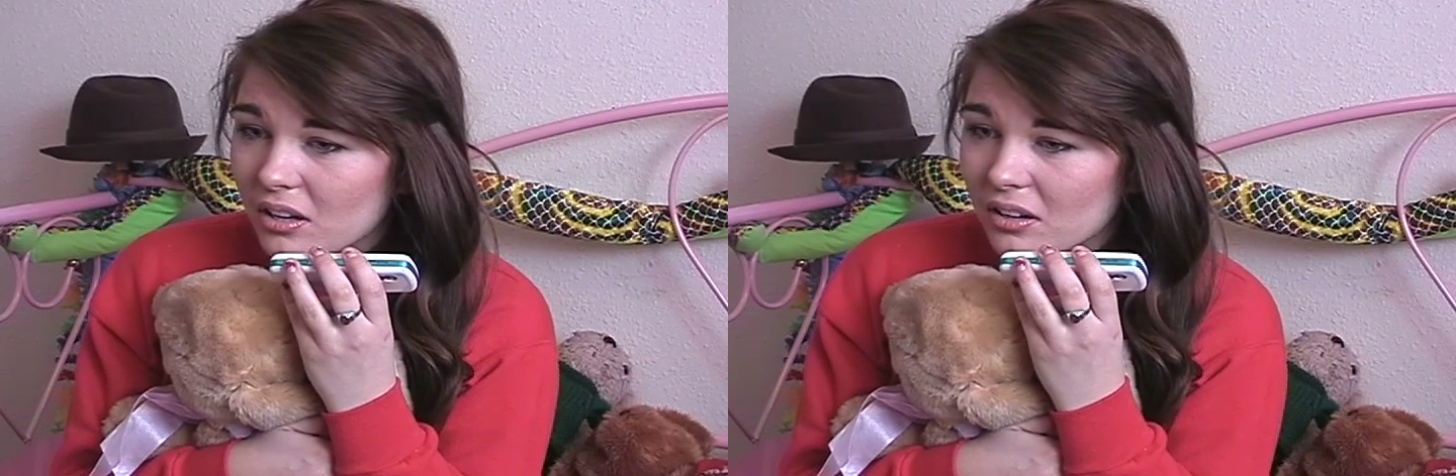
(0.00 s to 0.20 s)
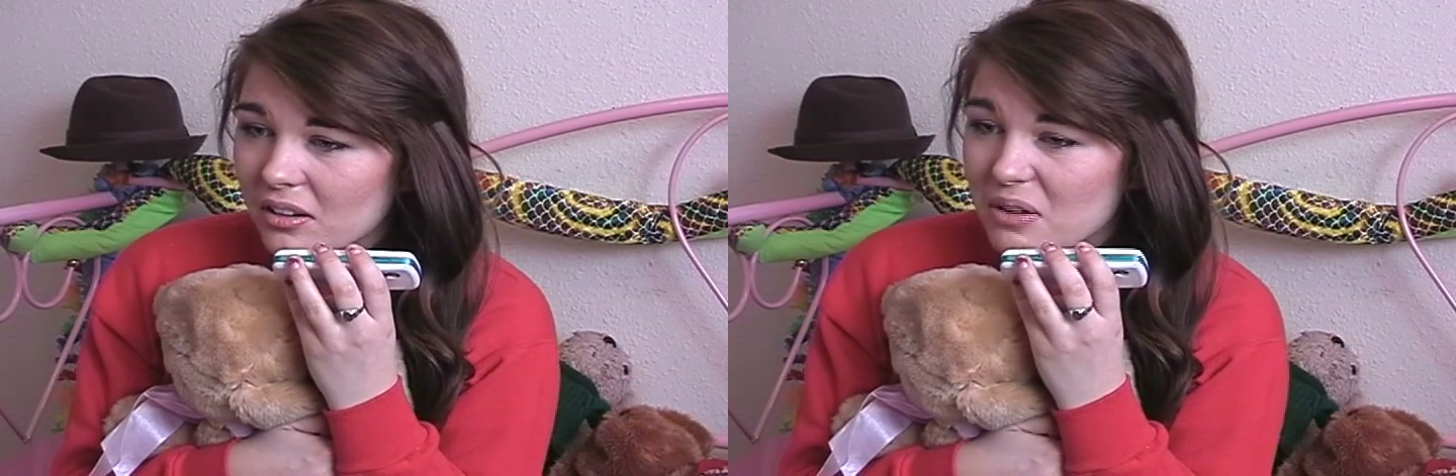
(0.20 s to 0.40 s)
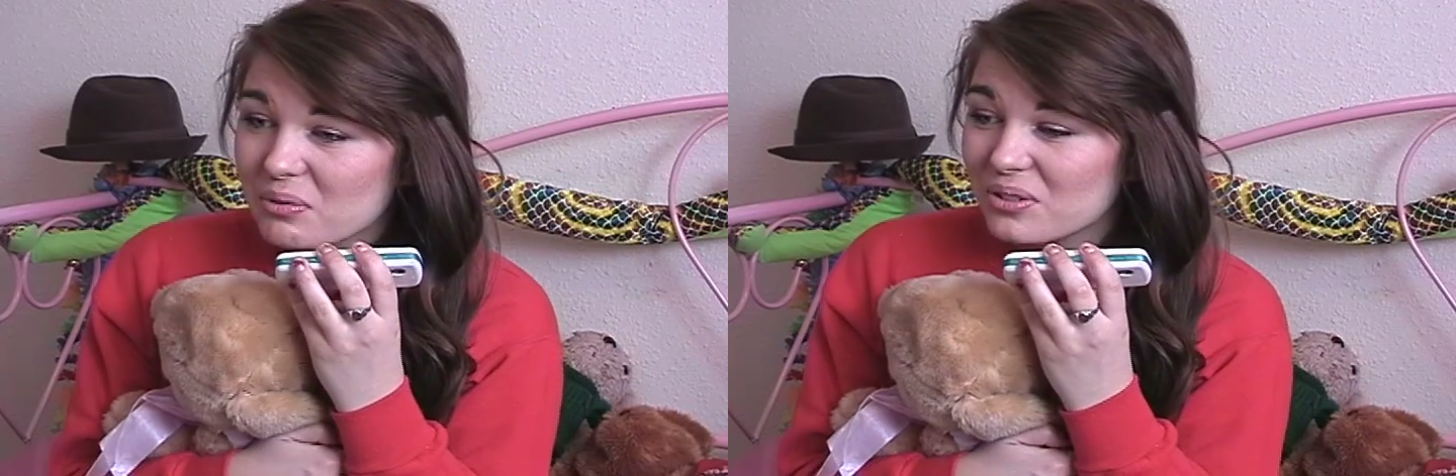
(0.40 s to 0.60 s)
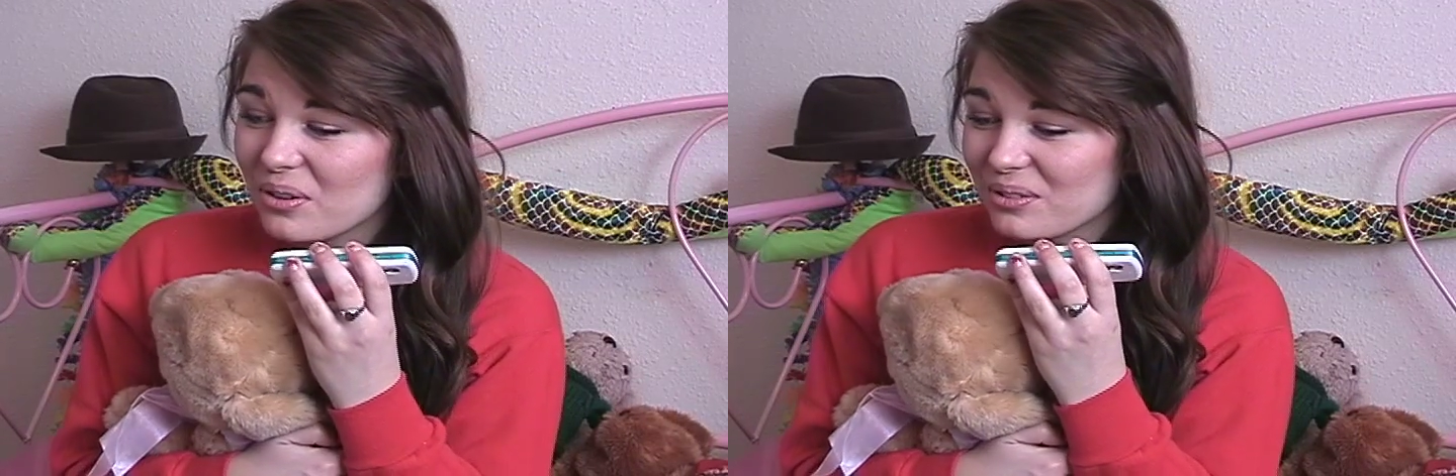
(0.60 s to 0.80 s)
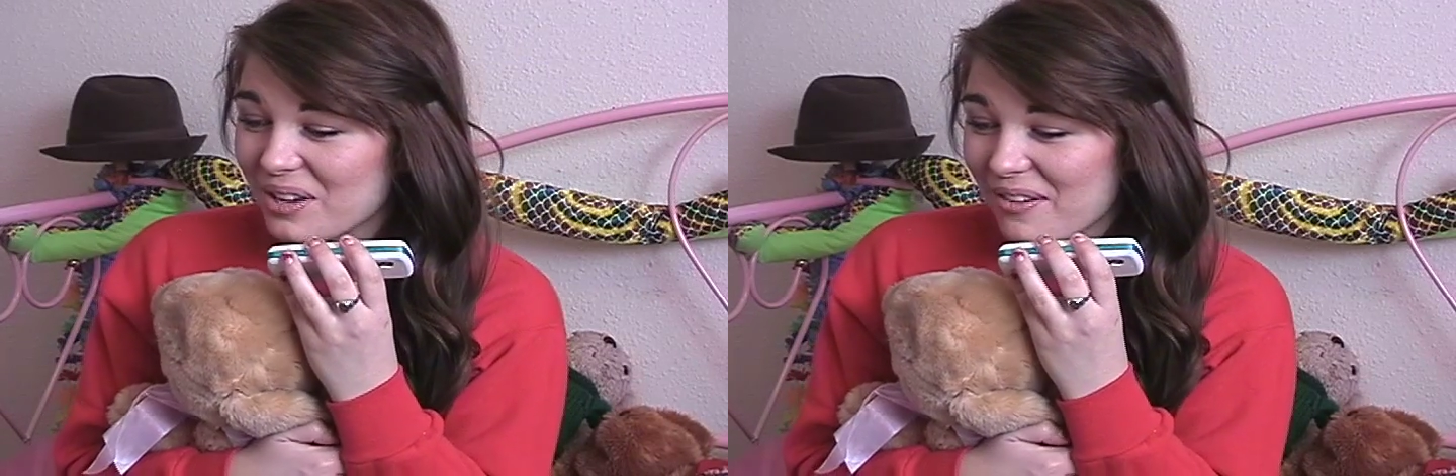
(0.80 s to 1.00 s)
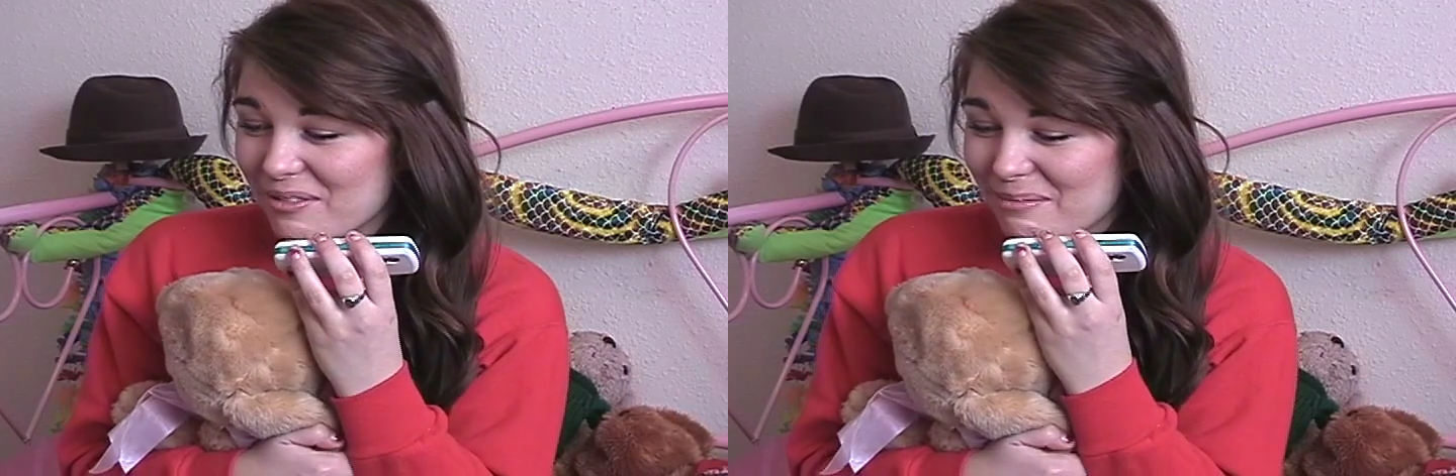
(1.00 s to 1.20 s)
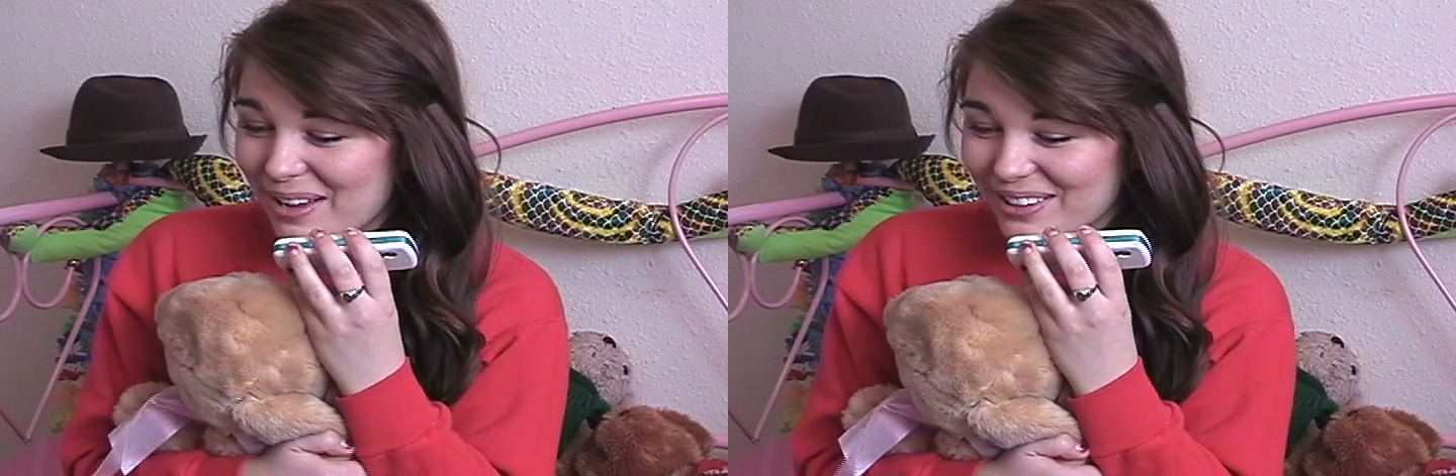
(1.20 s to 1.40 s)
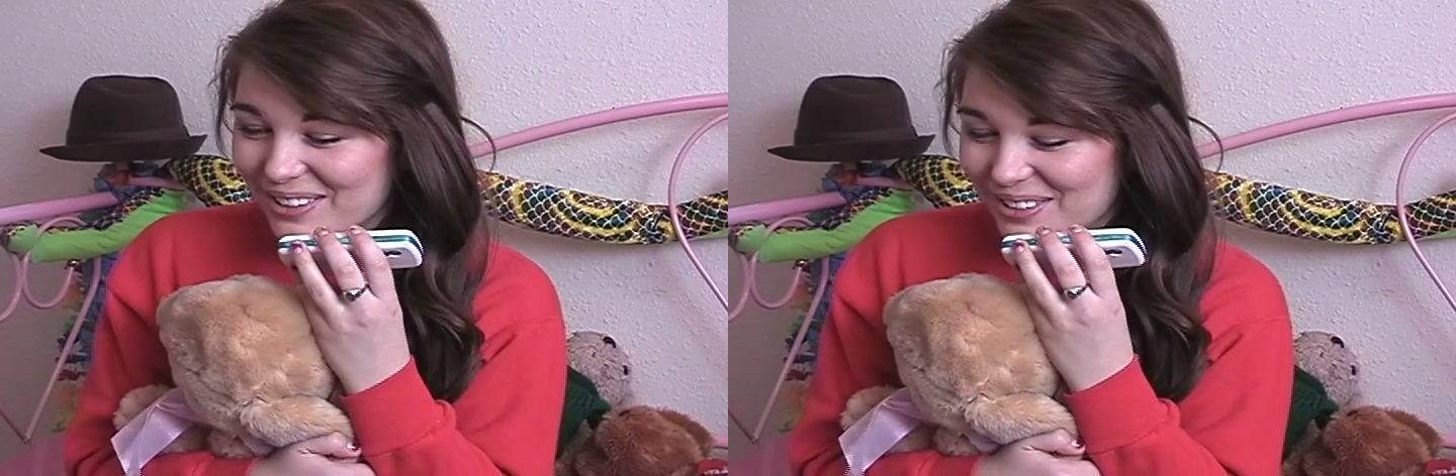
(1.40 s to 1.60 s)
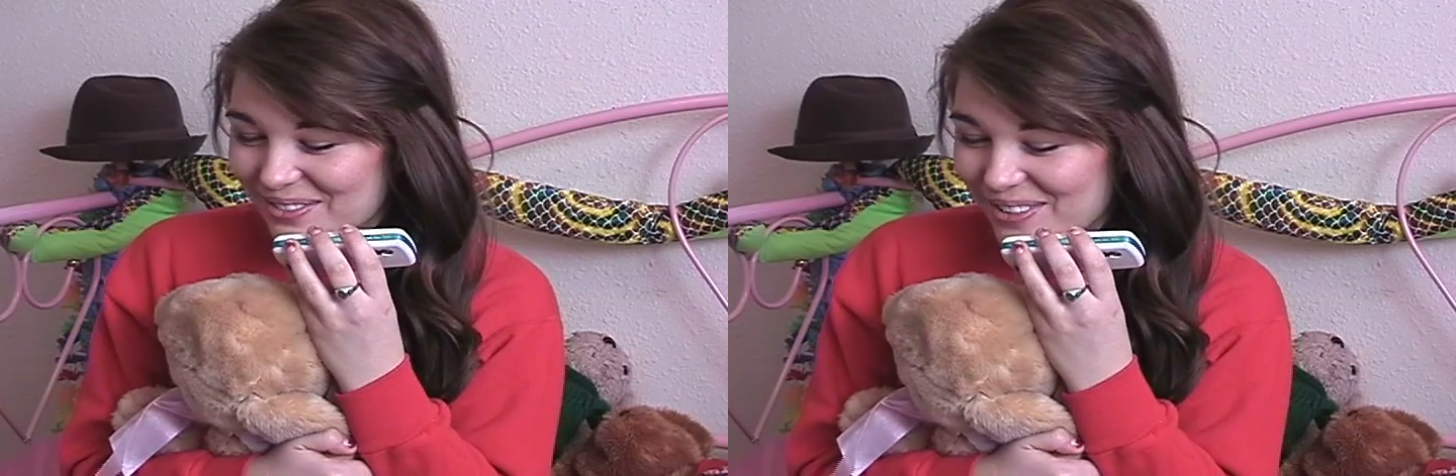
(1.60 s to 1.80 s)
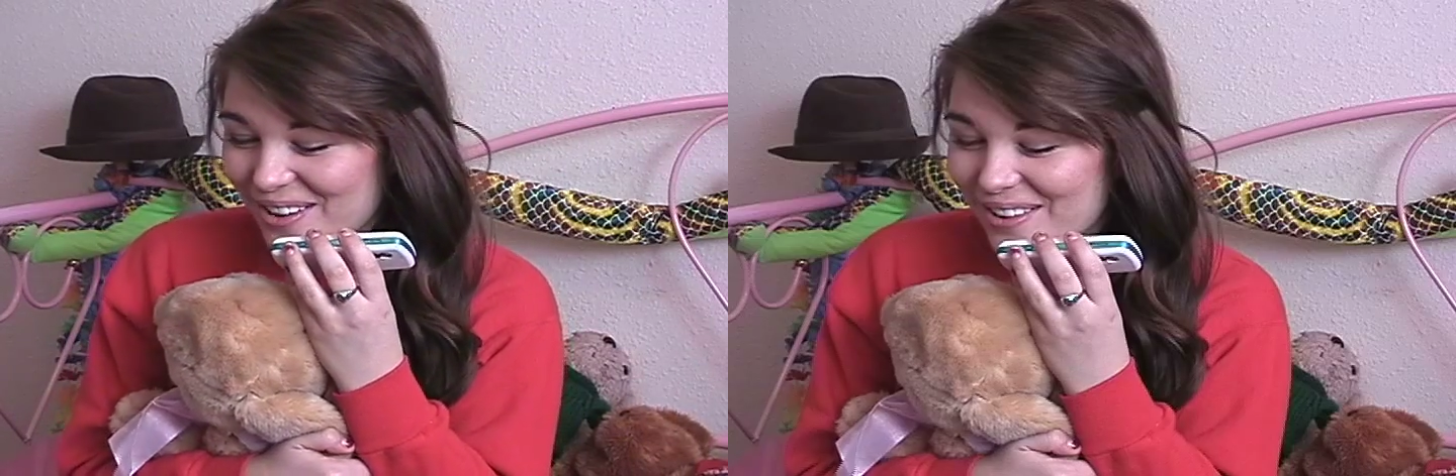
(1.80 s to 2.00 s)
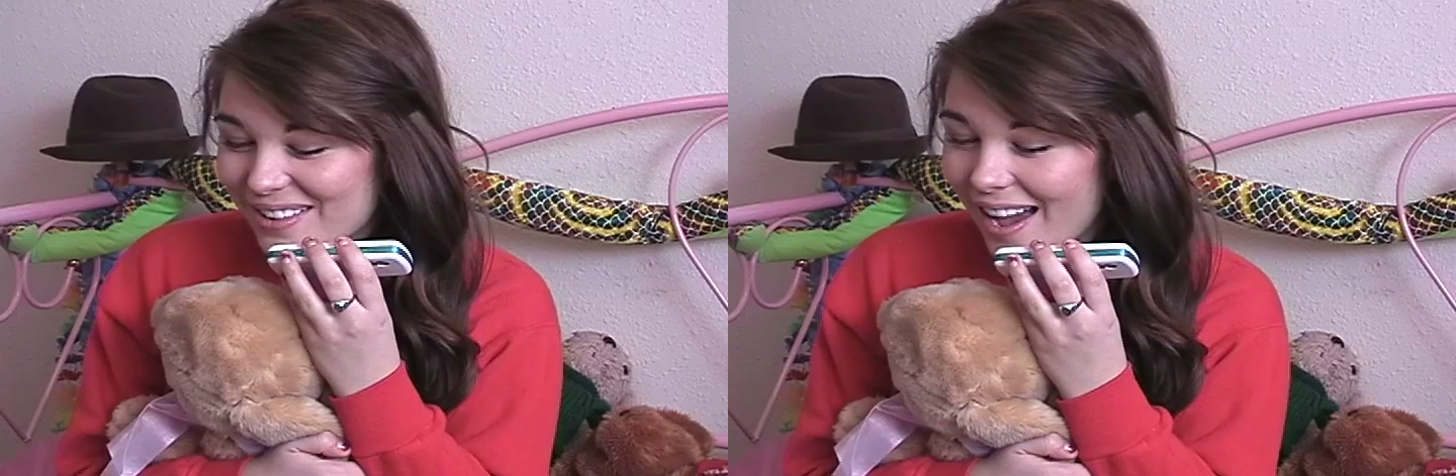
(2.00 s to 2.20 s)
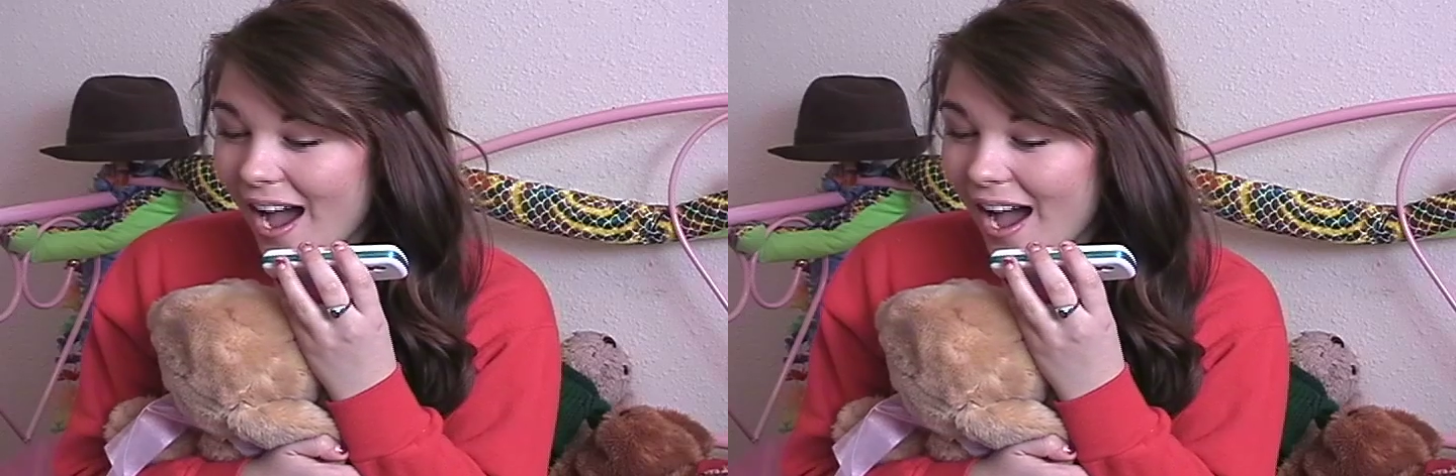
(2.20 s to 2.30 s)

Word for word: He was so tough about it on the phone.